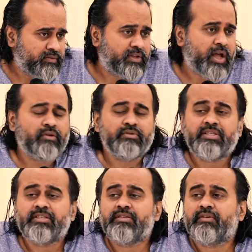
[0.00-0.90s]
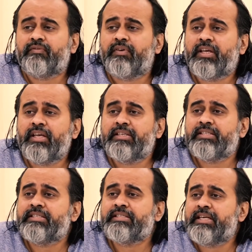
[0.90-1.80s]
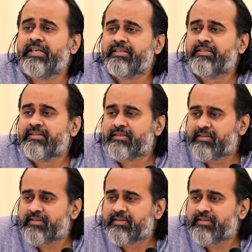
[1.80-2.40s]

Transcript: the thousands of fakirs and saints.